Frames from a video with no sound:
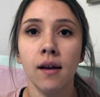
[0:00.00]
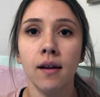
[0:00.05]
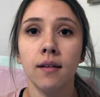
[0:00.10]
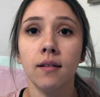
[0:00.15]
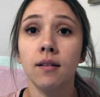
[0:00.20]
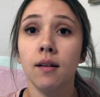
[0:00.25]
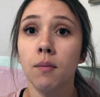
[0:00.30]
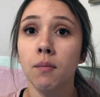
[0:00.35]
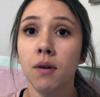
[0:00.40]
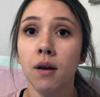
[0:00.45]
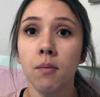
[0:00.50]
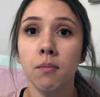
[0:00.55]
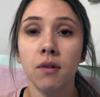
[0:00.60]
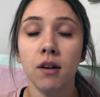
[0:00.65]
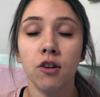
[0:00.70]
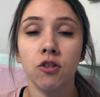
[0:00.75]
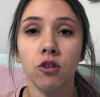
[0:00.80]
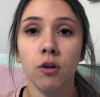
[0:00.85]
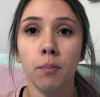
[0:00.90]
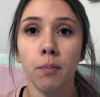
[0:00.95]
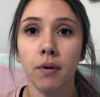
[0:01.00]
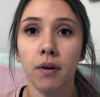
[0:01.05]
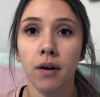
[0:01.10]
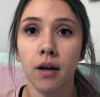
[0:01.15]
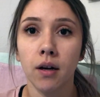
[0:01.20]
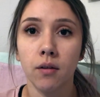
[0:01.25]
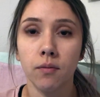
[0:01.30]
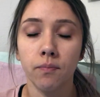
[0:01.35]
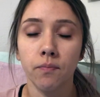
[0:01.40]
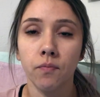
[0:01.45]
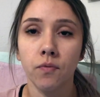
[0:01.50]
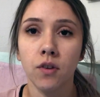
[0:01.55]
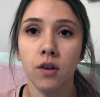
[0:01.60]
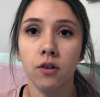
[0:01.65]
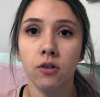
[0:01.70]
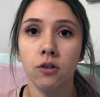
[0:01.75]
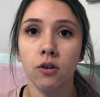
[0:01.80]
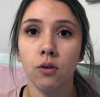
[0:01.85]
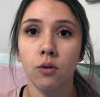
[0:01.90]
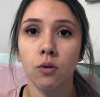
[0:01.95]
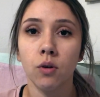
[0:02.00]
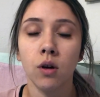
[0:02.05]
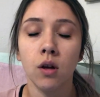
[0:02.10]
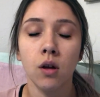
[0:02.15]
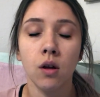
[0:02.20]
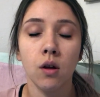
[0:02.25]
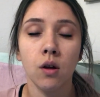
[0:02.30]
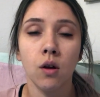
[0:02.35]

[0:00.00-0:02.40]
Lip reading: Sometimes I jump around. So